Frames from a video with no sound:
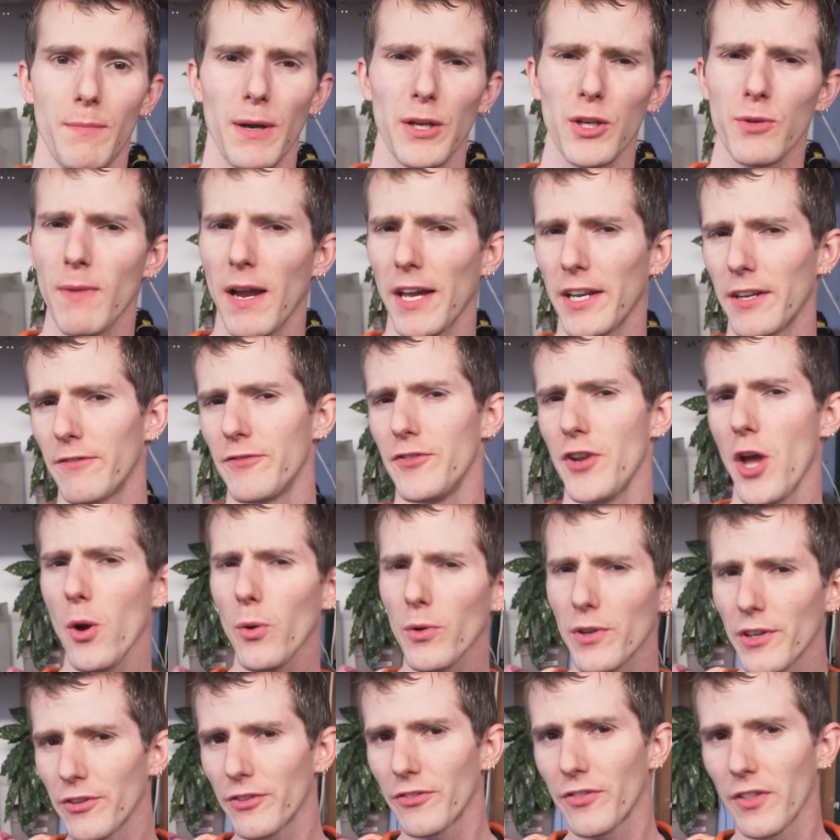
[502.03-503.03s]
But you might have
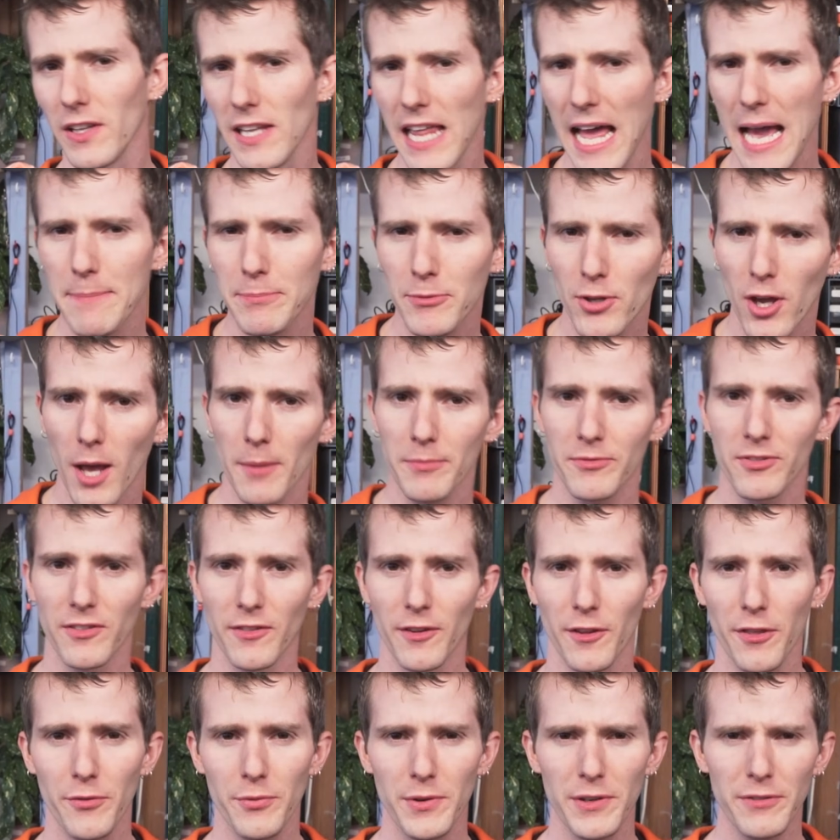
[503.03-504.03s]
noticed the laptops
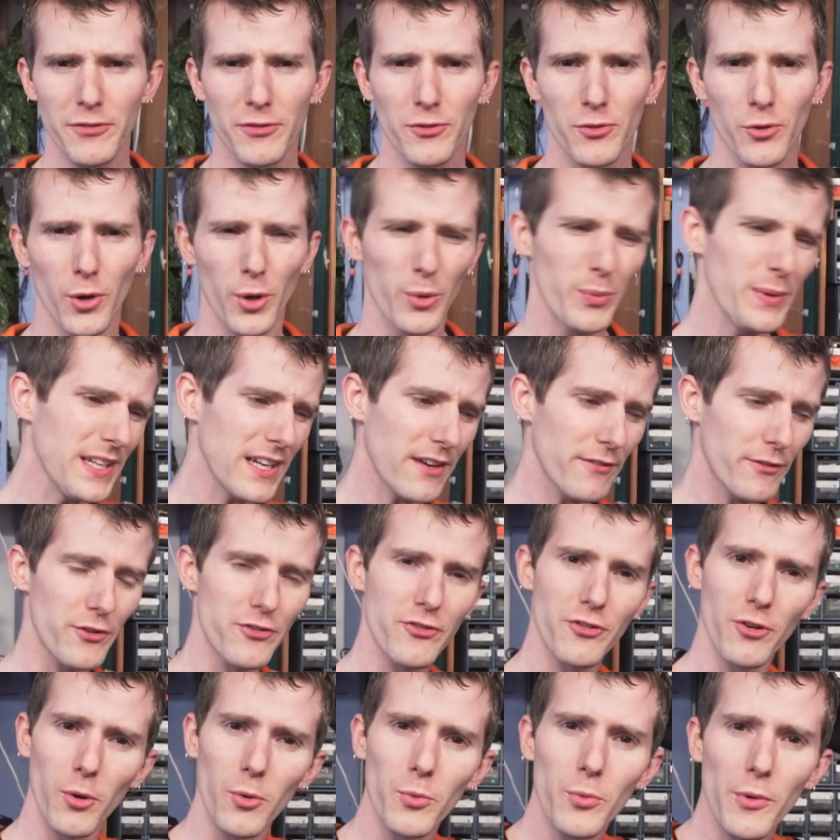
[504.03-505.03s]
in the thrift store, we never
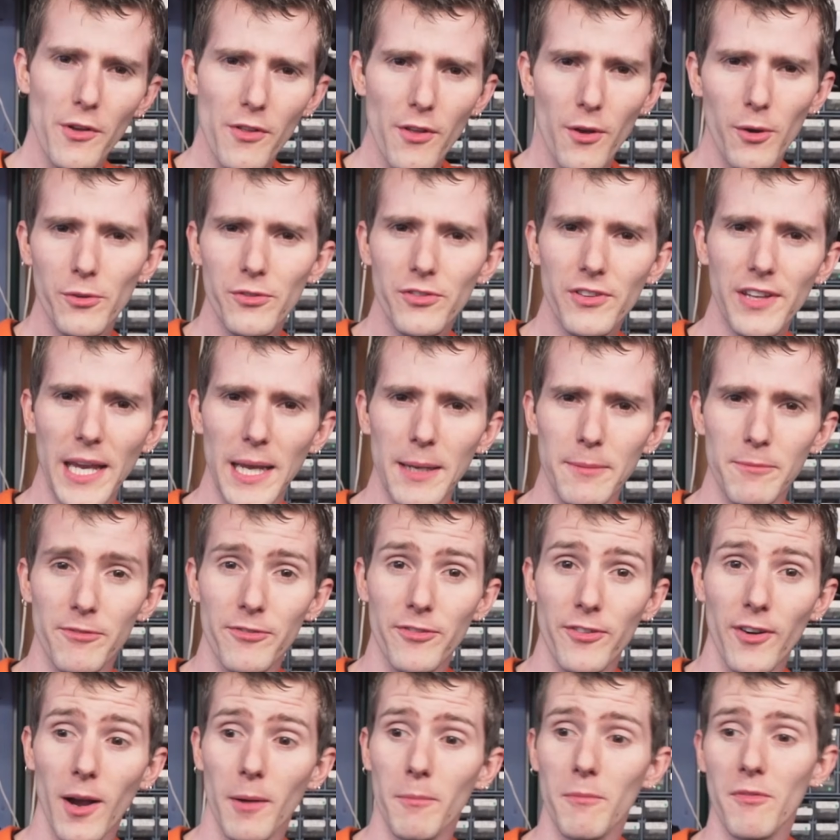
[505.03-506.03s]
showed where those came
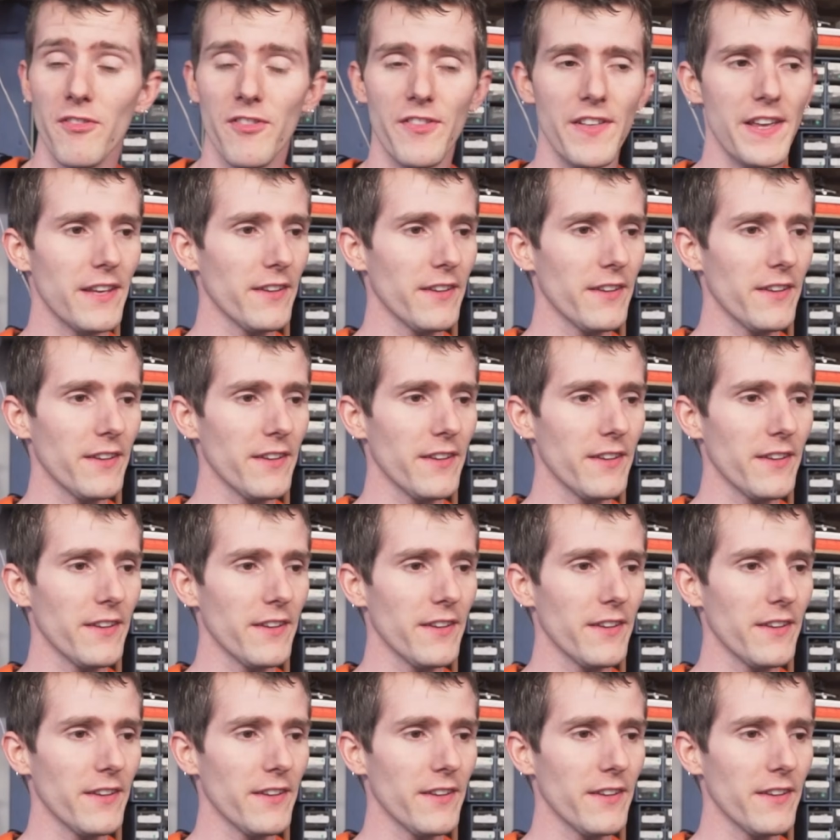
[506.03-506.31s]
from.